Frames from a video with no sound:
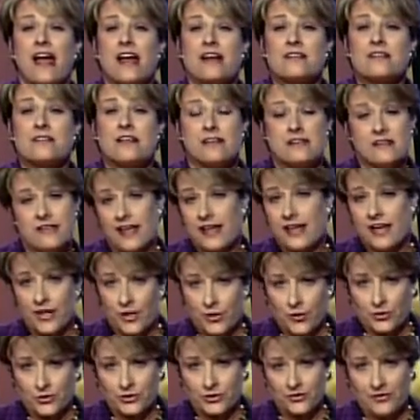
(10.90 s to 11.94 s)
as they get
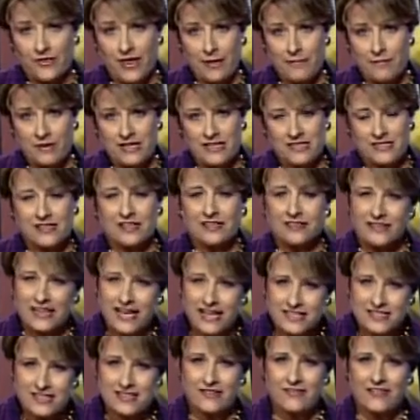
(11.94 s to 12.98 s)
older. That means the lens
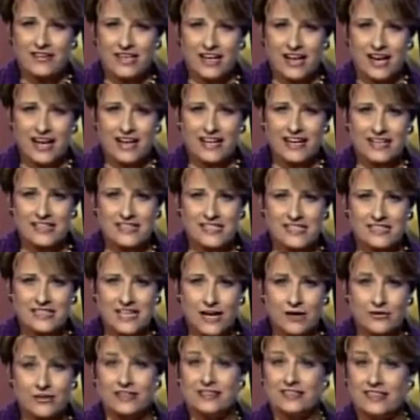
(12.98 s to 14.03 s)
of the eye gets
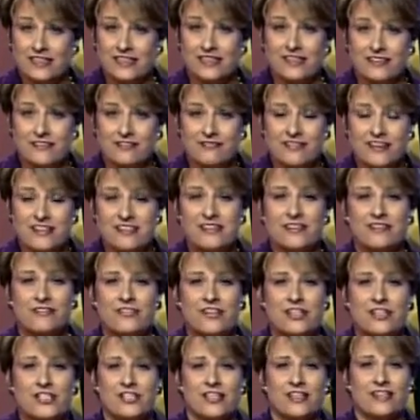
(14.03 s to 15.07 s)
cloudy, leading to fuzzy
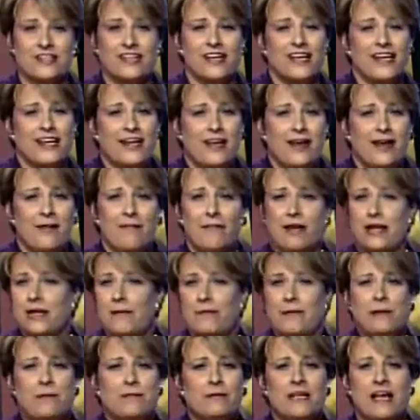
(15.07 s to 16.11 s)
vision. Many
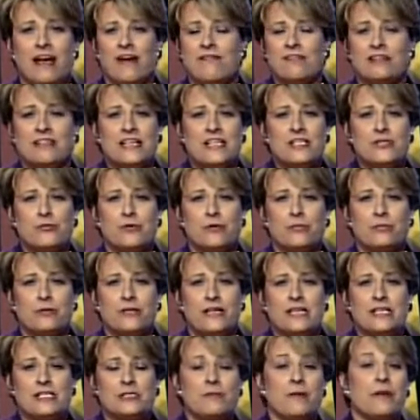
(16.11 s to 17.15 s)
people have the lens
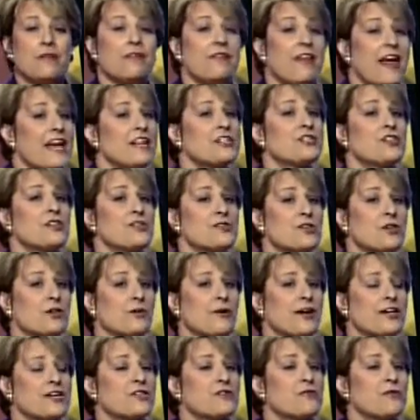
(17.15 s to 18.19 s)
replaced, but that just
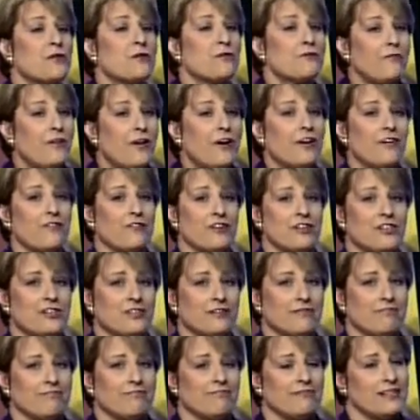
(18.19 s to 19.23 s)
corrects for far vision.
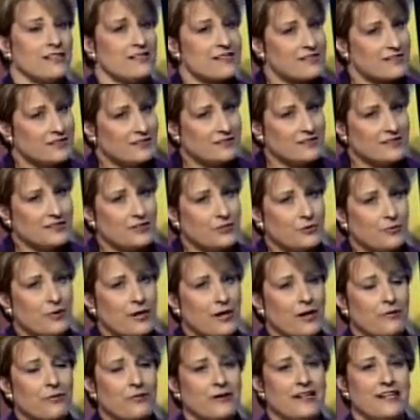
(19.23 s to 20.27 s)
They still need to wear
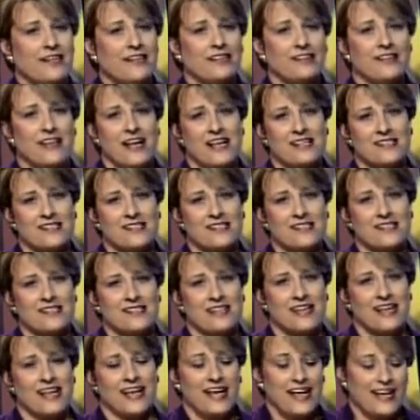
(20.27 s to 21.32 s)
reading glasses.
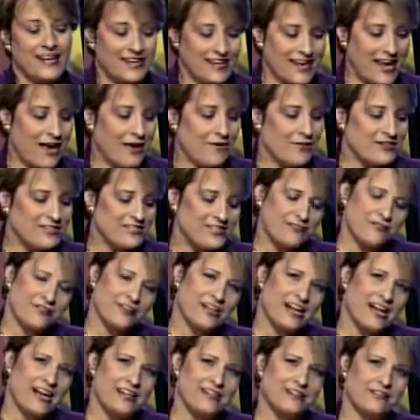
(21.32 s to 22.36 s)
Now, a different
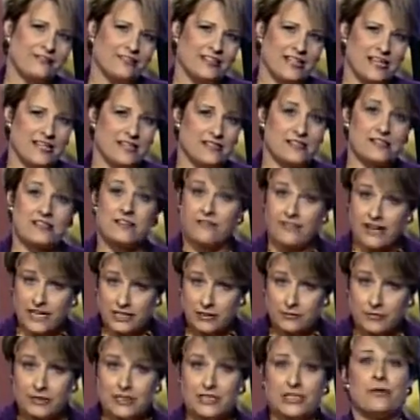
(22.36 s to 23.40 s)
kind of lens
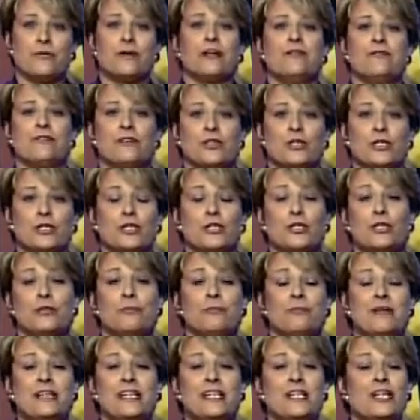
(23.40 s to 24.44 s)
available in Greenville could
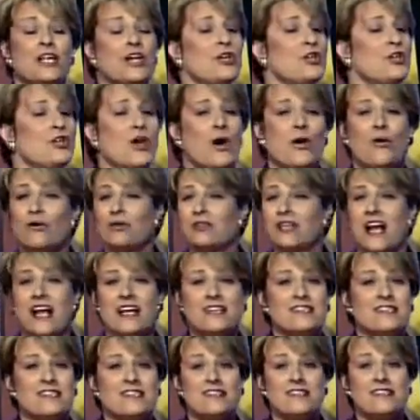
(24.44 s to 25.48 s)
mean no
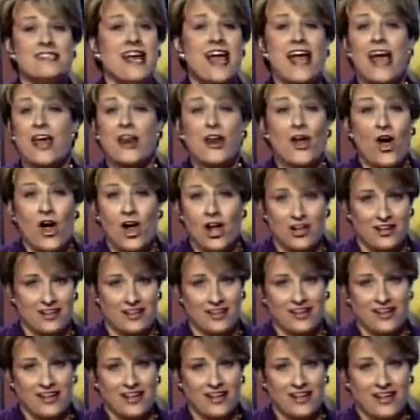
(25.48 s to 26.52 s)
glasses at all.
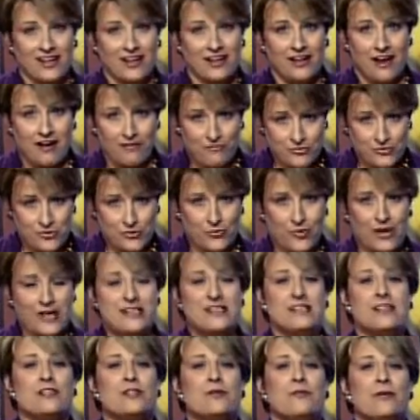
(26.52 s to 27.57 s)
It offers a way to see
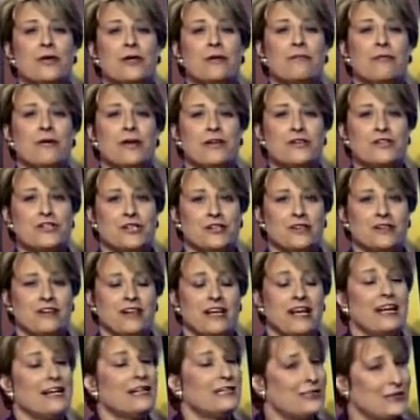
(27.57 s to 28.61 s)
the big picture,
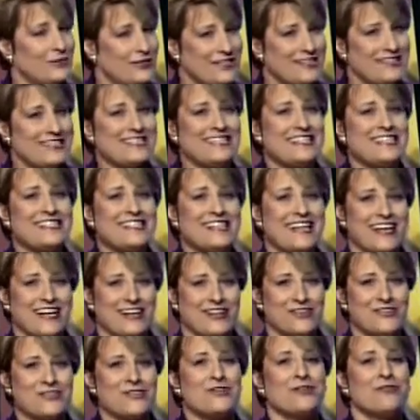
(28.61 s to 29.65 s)
including the
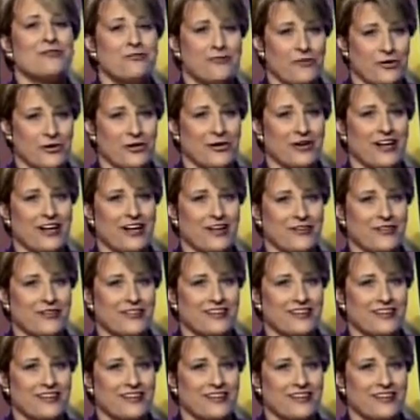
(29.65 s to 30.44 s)
details for your health.